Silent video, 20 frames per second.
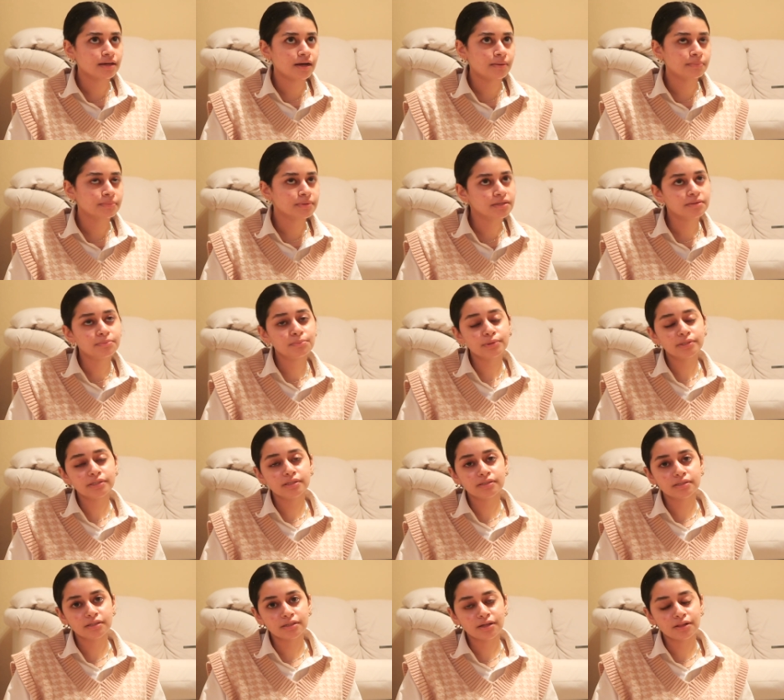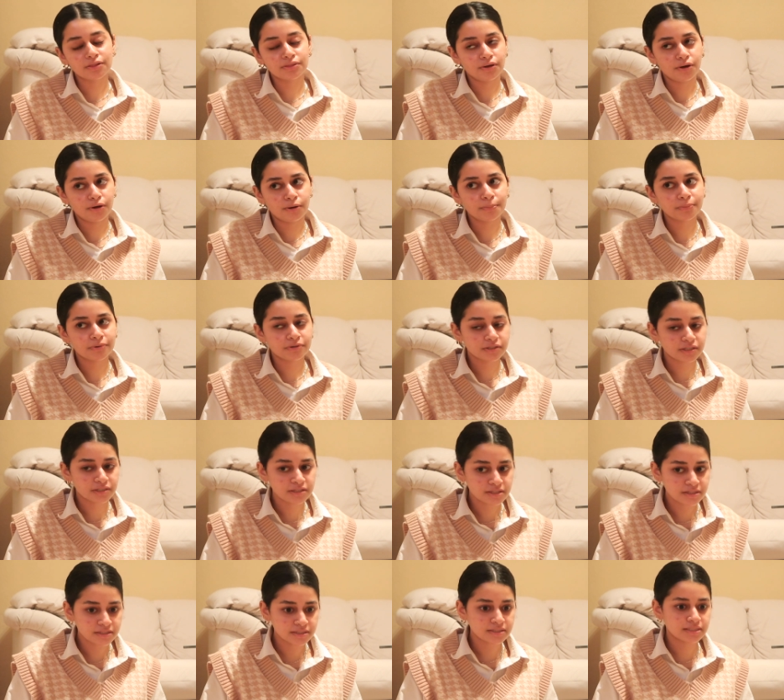I'm gonna be a lot more
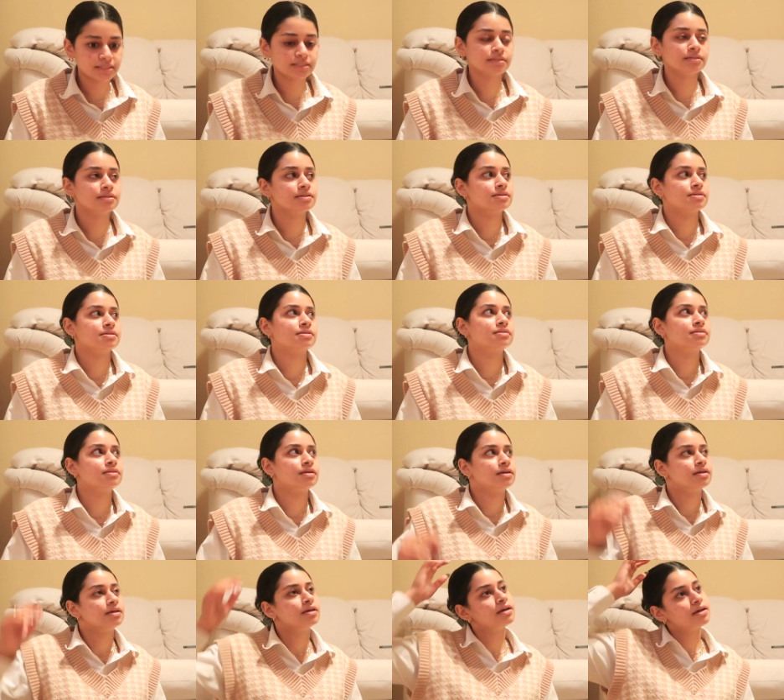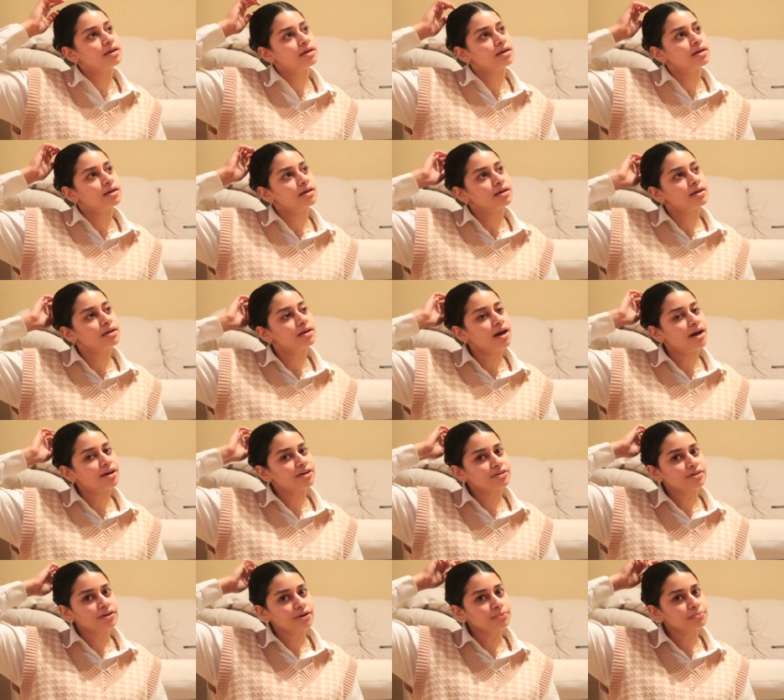consistent and I
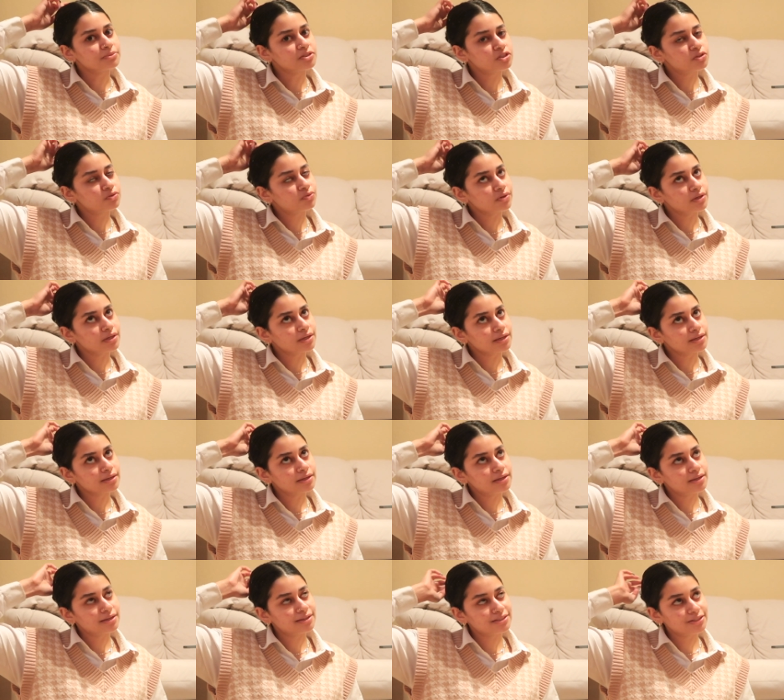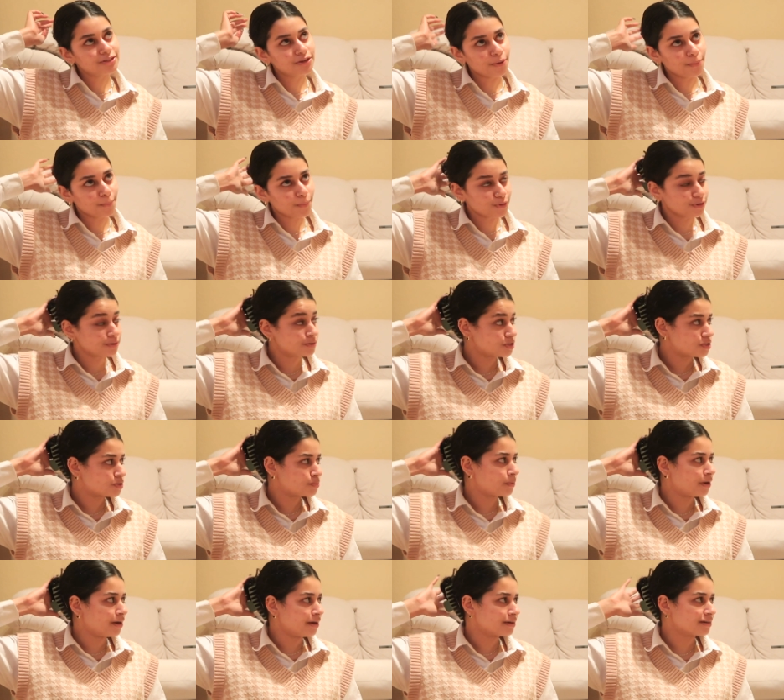don't know, I'm just feeling, you know, more
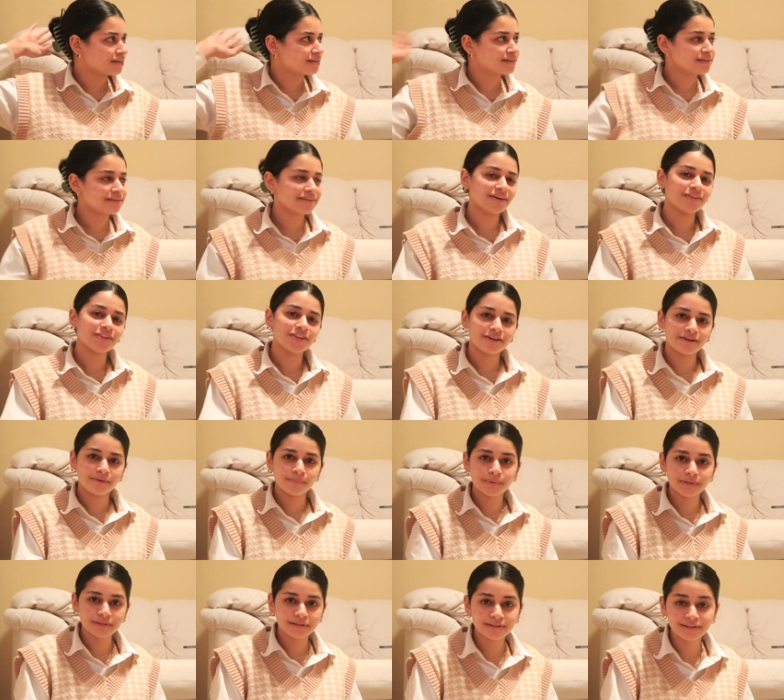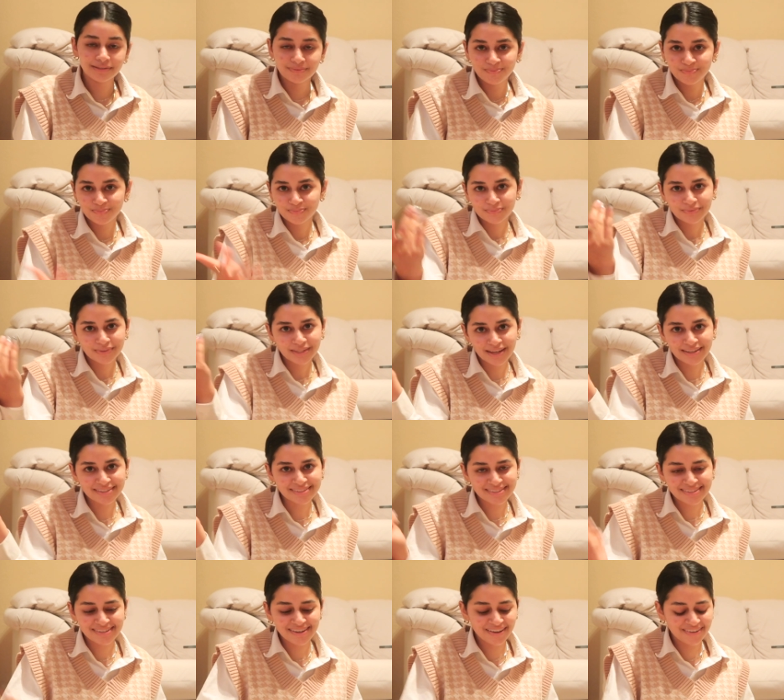inspired now that I'm in
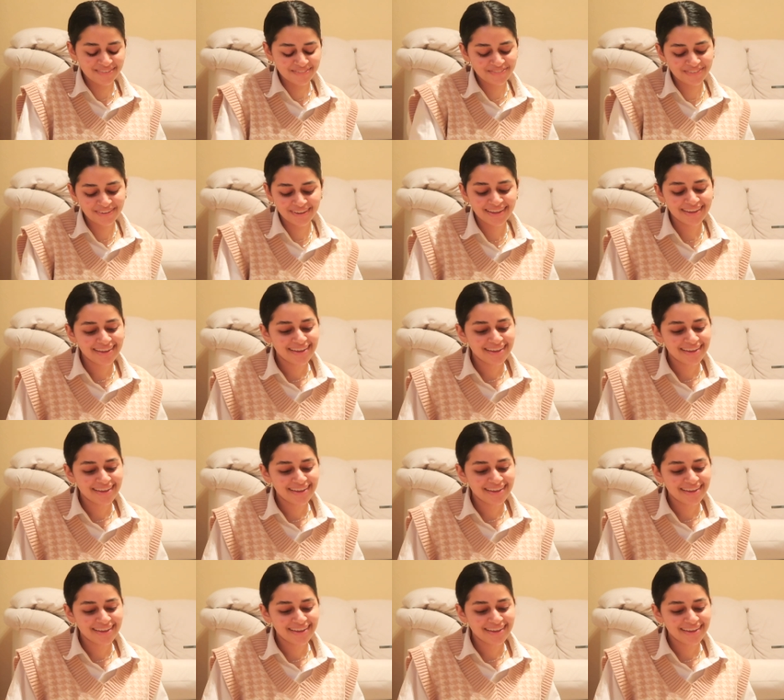ETSEP.